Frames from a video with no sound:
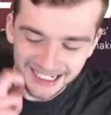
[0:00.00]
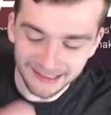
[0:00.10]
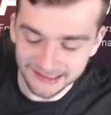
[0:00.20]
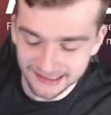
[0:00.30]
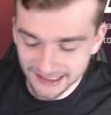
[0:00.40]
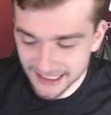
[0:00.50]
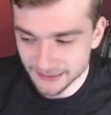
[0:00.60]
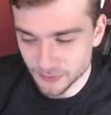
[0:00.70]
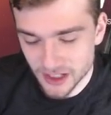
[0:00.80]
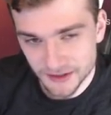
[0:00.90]
I was looking at
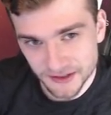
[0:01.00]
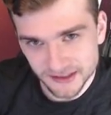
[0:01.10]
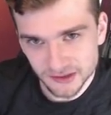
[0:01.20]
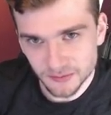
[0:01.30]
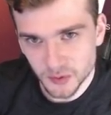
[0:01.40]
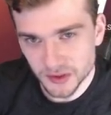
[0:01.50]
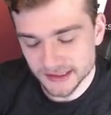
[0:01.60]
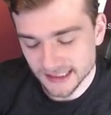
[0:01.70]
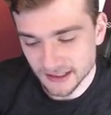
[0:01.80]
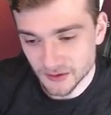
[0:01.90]
the progress
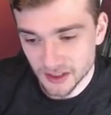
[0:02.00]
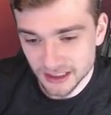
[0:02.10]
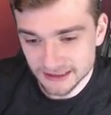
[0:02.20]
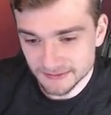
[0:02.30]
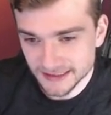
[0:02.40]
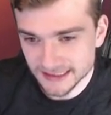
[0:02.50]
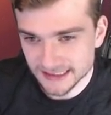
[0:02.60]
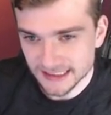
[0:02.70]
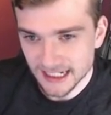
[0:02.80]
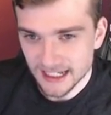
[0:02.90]
reports, and
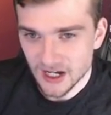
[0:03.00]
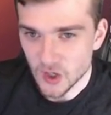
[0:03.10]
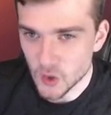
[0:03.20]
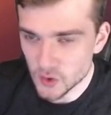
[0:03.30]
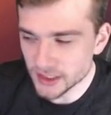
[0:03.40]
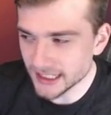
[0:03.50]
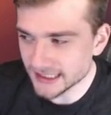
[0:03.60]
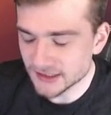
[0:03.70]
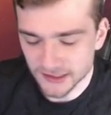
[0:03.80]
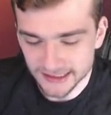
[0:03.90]
Crosby's only
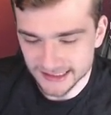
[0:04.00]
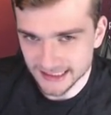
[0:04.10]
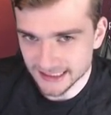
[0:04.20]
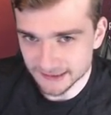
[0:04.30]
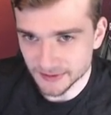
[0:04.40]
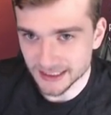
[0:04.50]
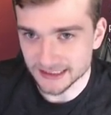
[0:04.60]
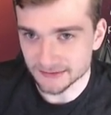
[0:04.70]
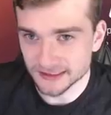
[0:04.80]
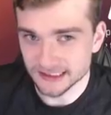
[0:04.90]
as good as he is because of his